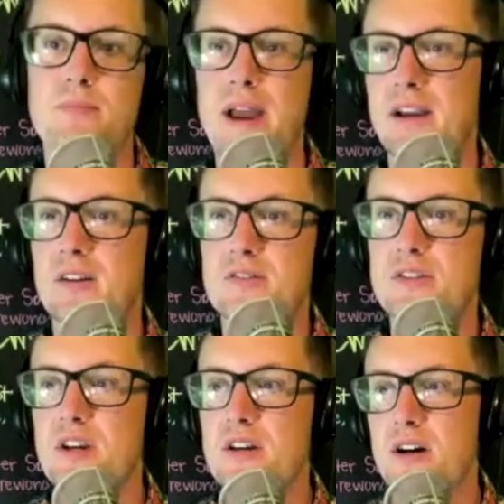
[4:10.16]
bangers.
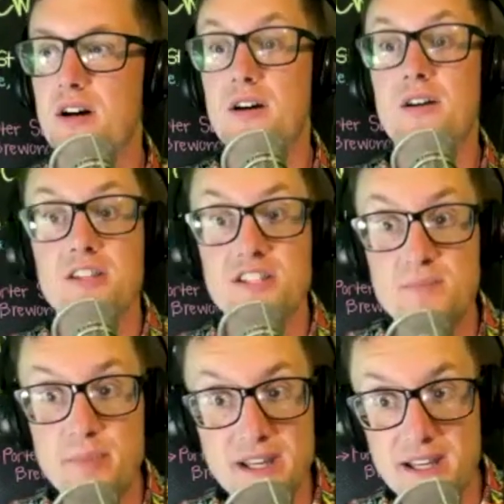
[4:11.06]

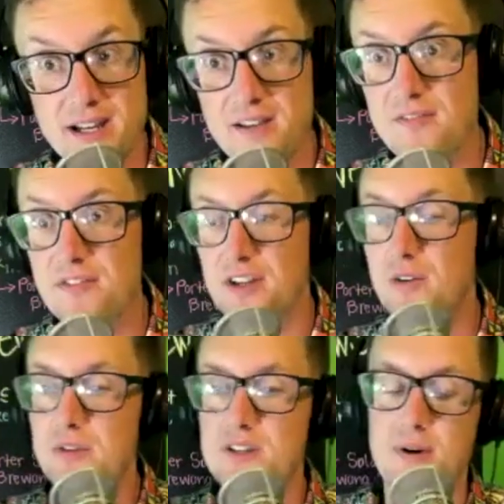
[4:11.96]
Speaking of,
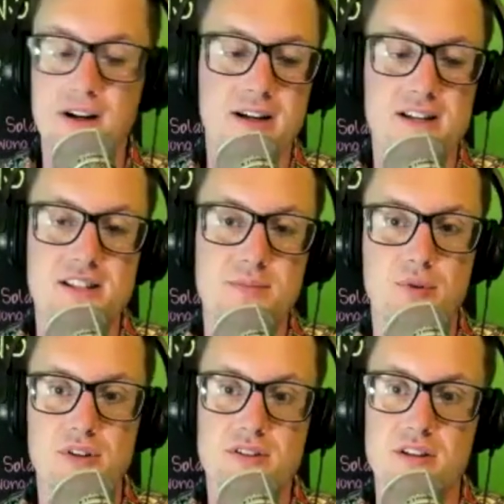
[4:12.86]
this podcast
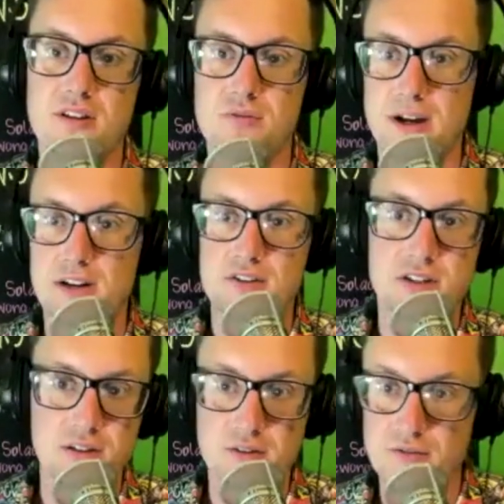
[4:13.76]
supports the Writers
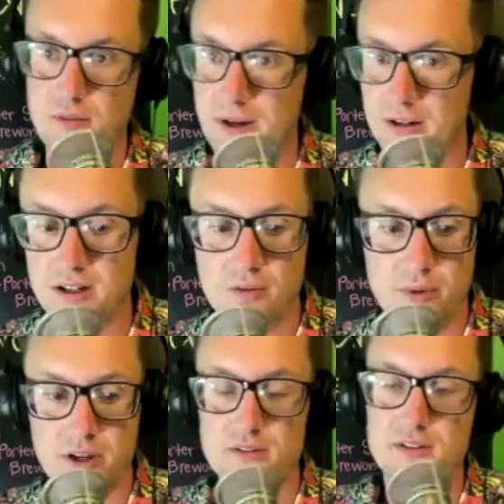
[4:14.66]
Guild of America.
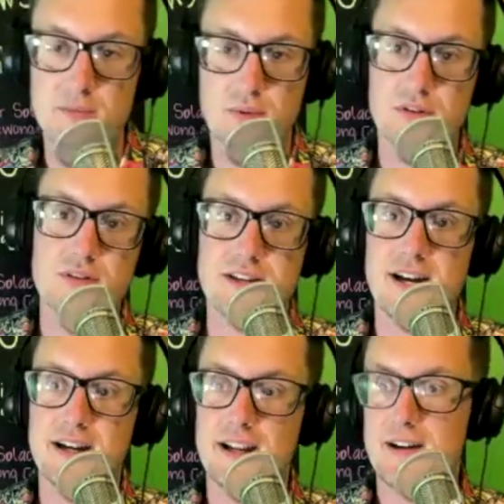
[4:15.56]
We also support the
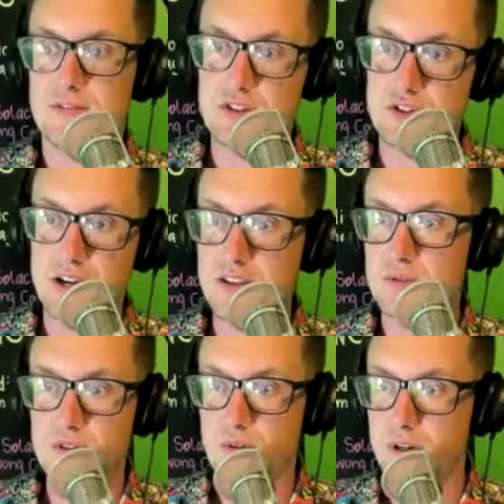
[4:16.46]
SAG and after strikes.
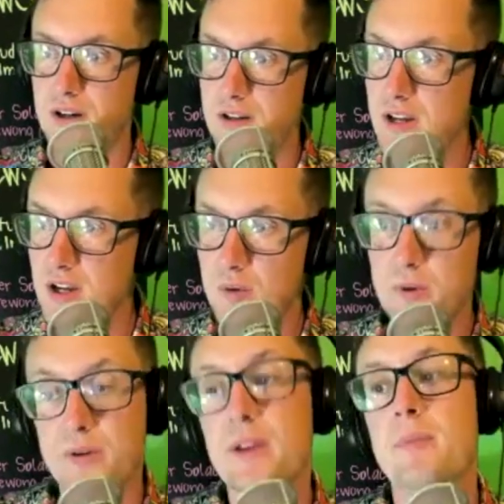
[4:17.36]
What's going on? We
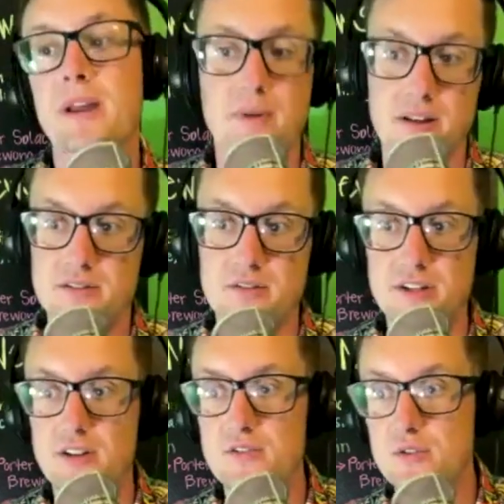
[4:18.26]
don't get paid by the
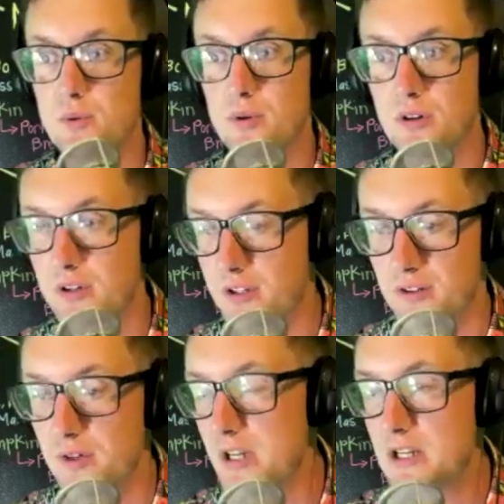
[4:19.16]
studios, nor
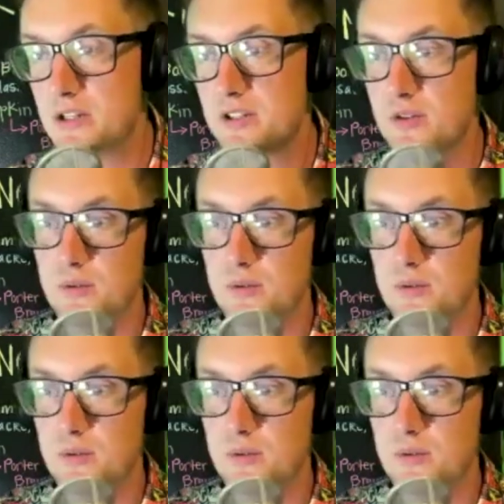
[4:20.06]
so